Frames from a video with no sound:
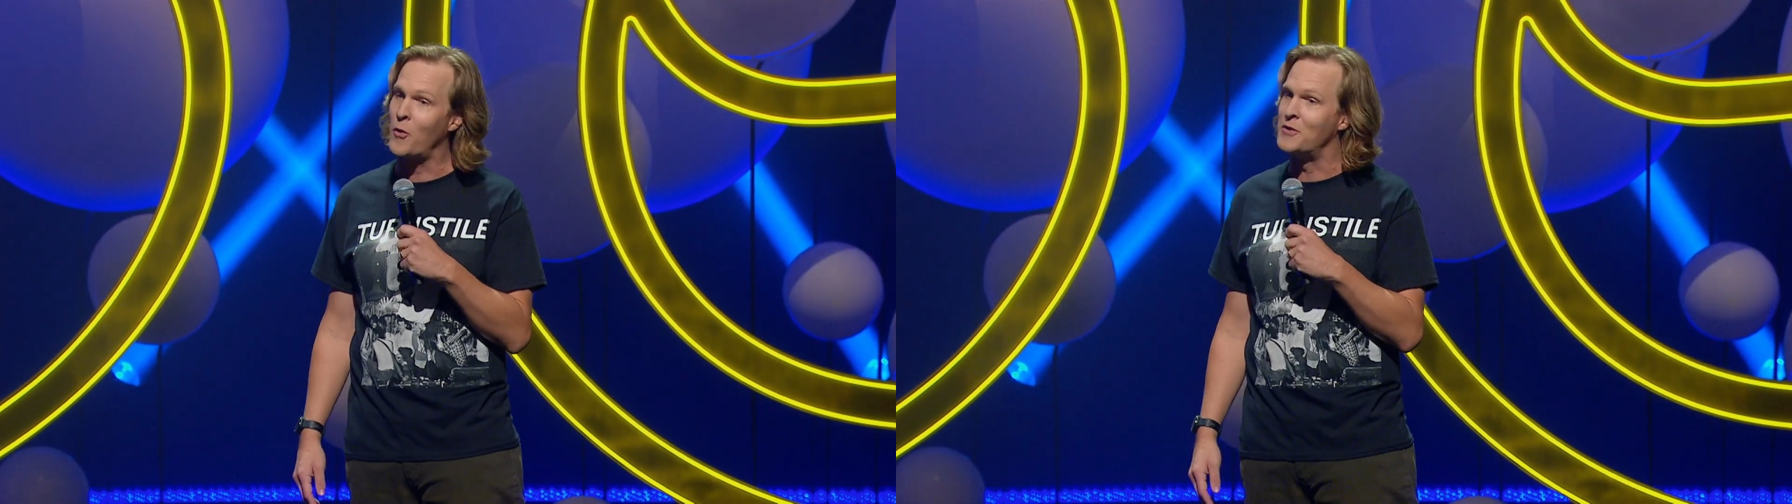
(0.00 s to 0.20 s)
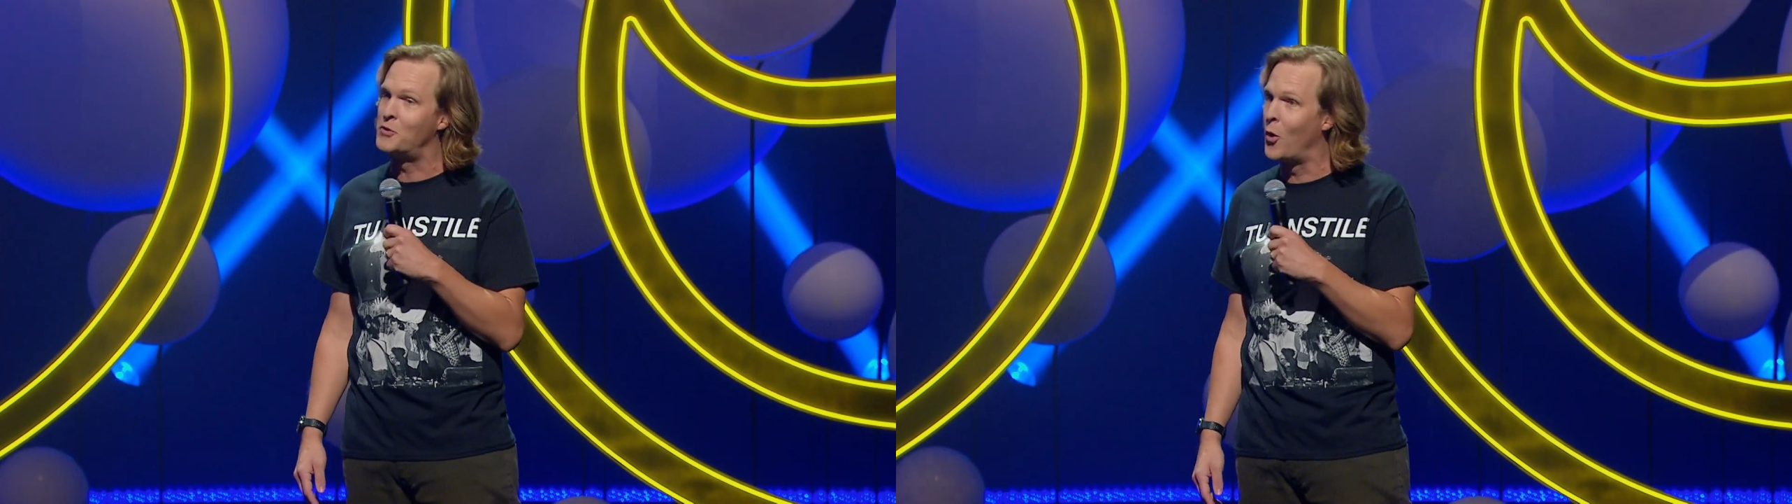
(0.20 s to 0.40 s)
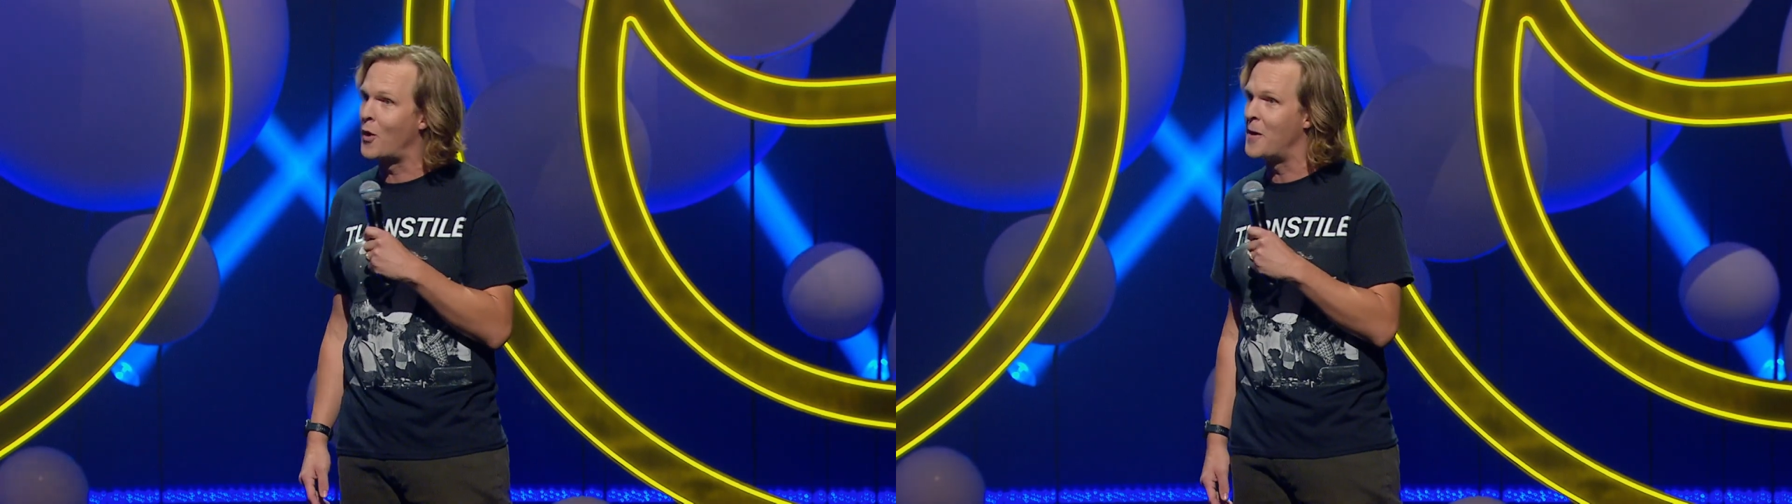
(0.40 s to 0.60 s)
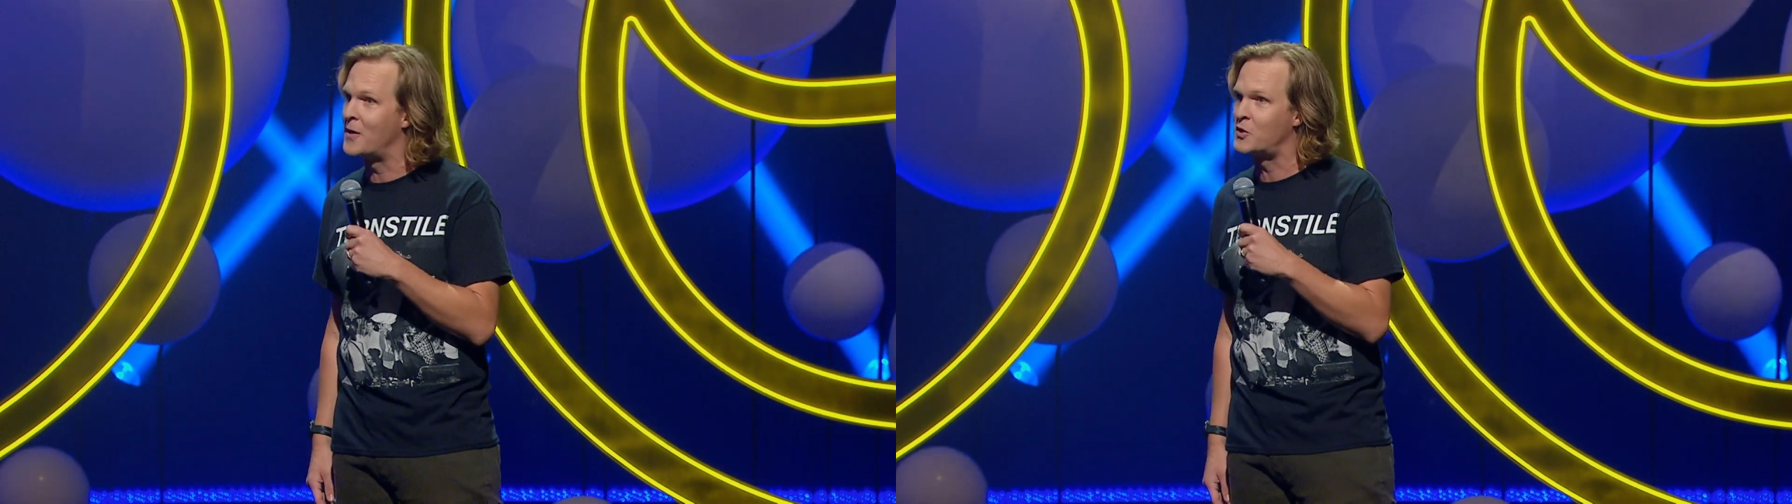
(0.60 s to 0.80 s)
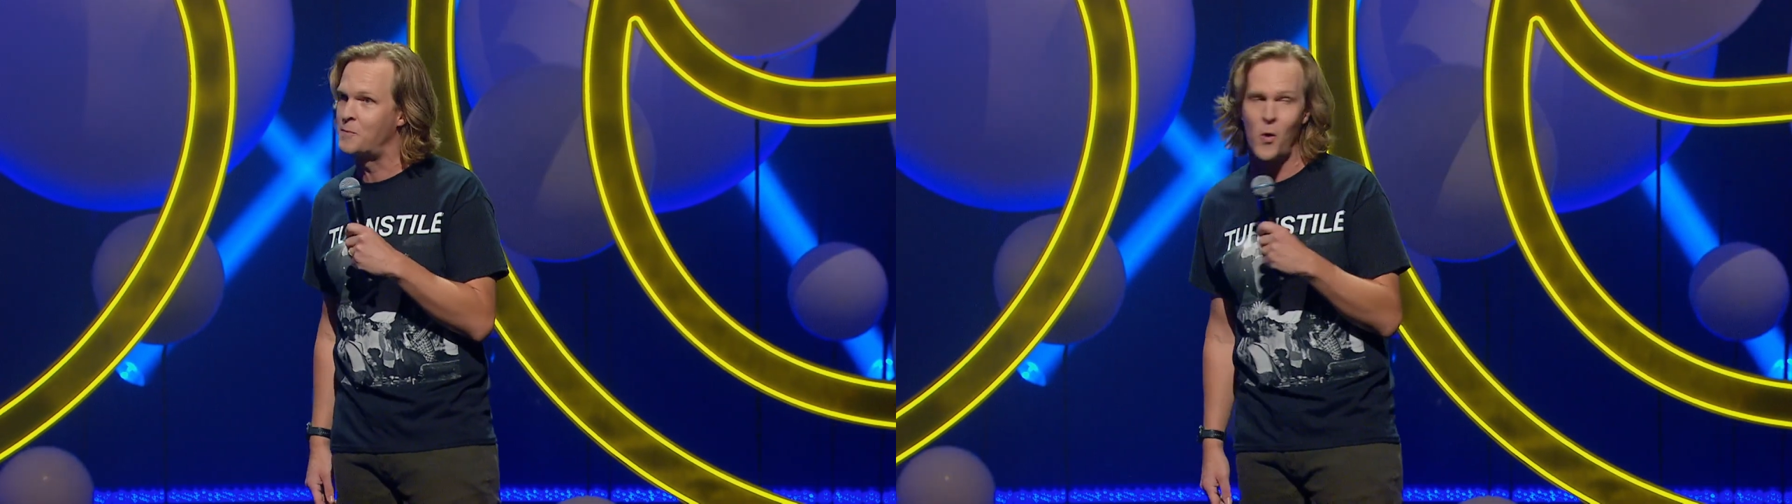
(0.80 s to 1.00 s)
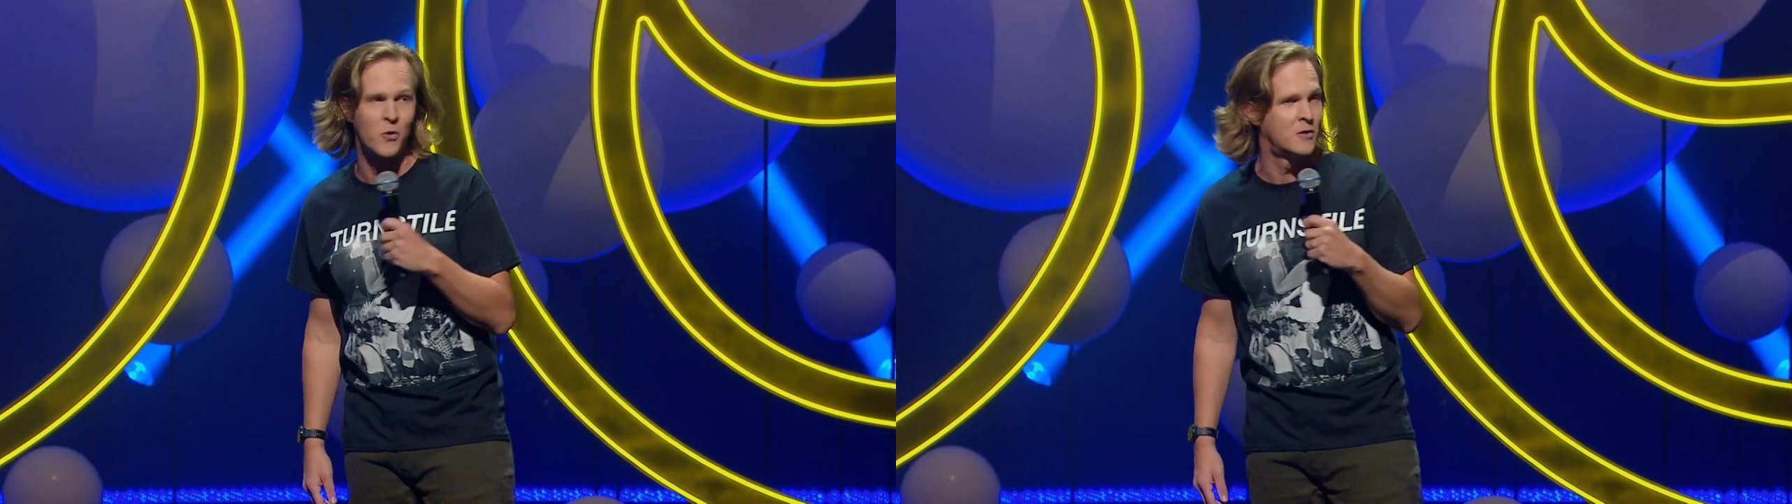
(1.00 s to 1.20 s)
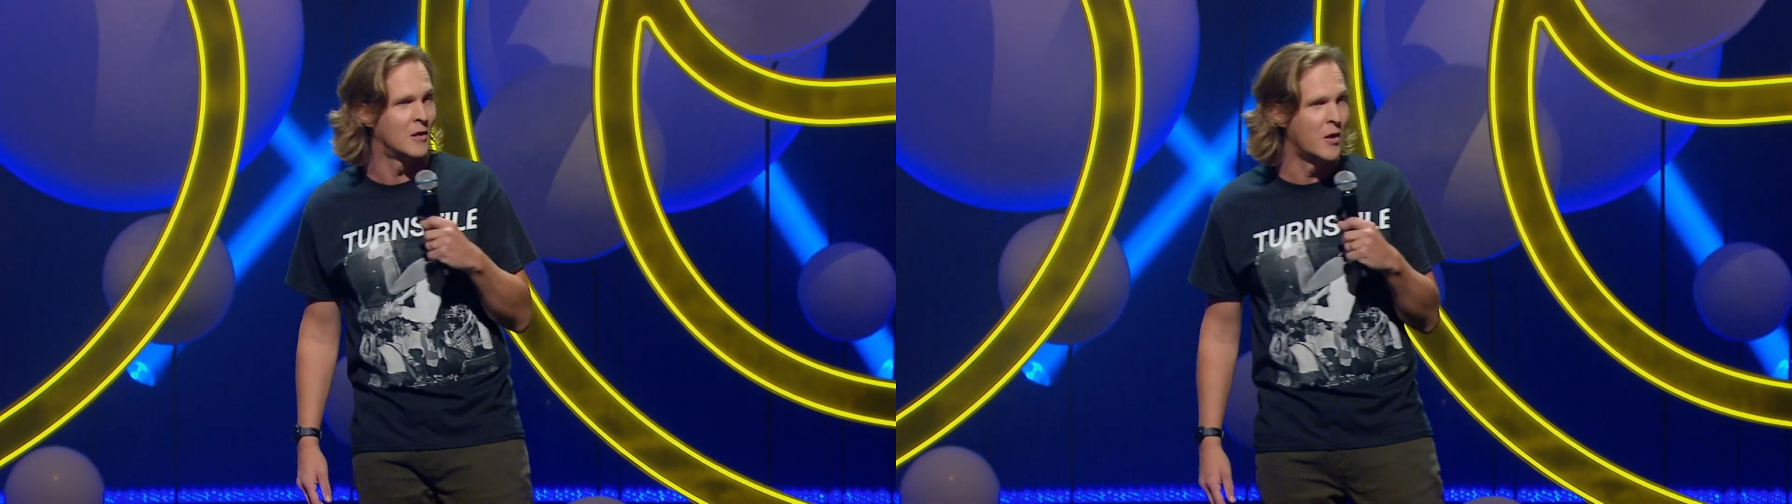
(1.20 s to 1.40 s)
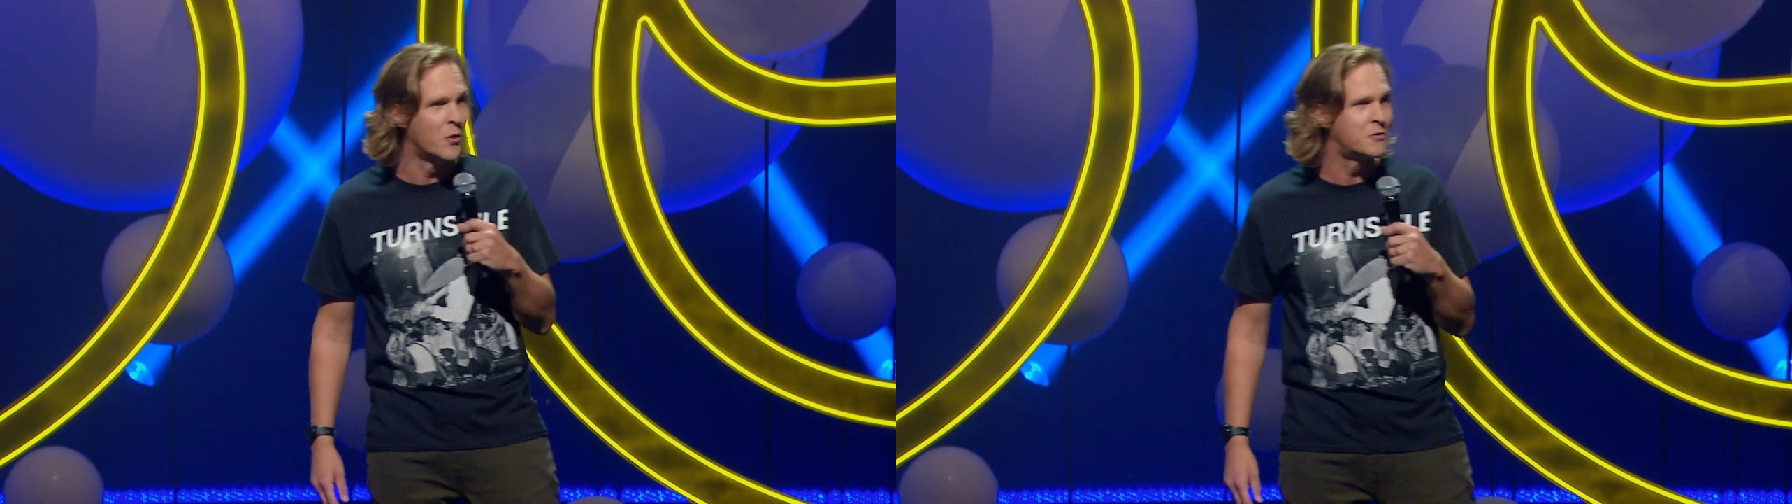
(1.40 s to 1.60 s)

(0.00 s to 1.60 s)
I talk about sports a little